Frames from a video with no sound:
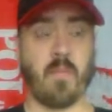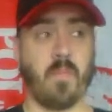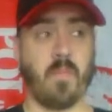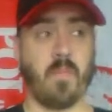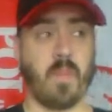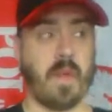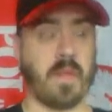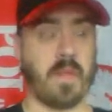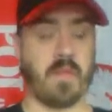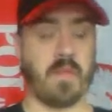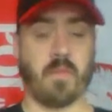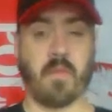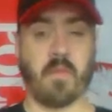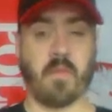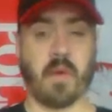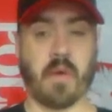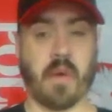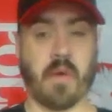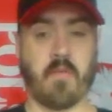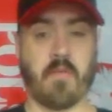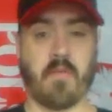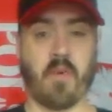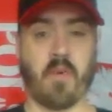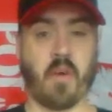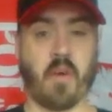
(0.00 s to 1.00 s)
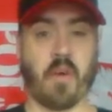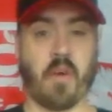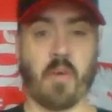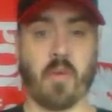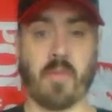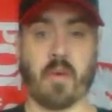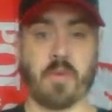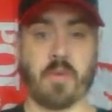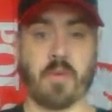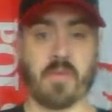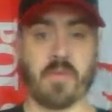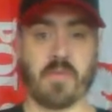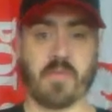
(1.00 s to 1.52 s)
we ended up looking at Funko
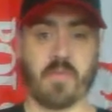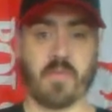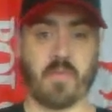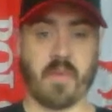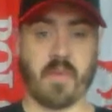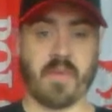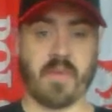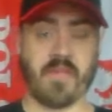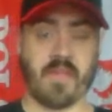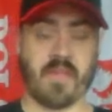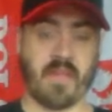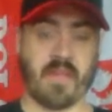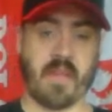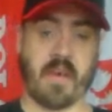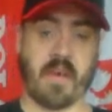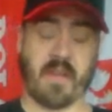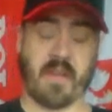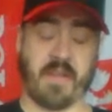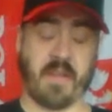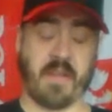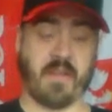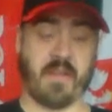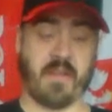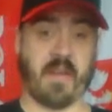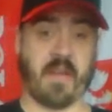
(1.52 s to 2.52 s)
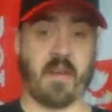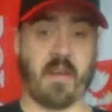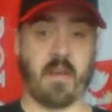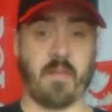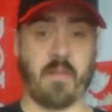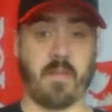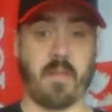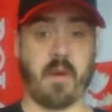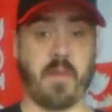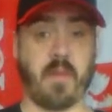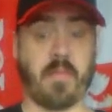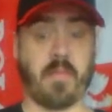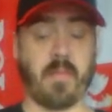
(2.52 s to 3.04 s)
Pops for some reason, and I think they're going
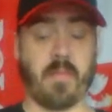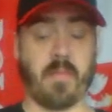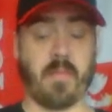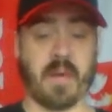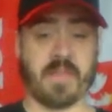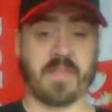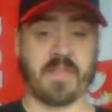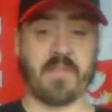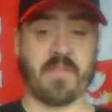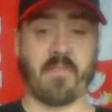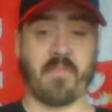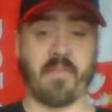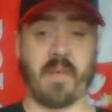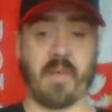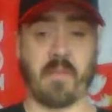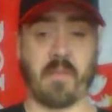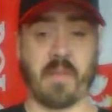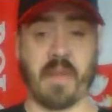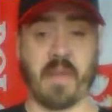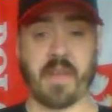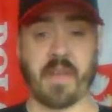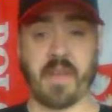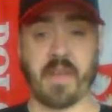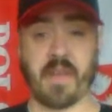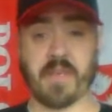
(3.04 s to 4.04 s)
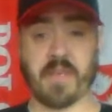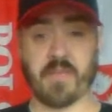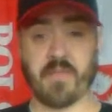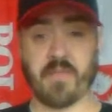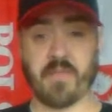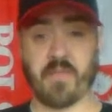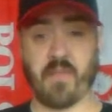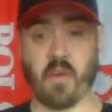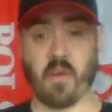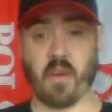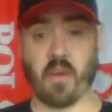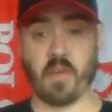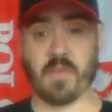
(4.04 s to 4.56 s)
to become a massive family addiction
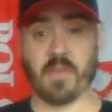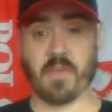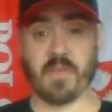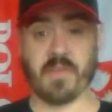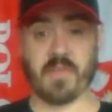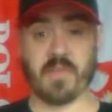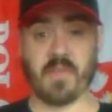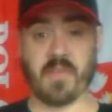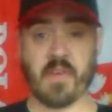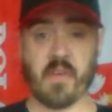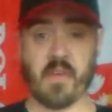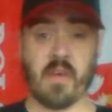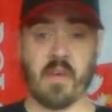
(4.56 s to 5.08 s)
for all of us.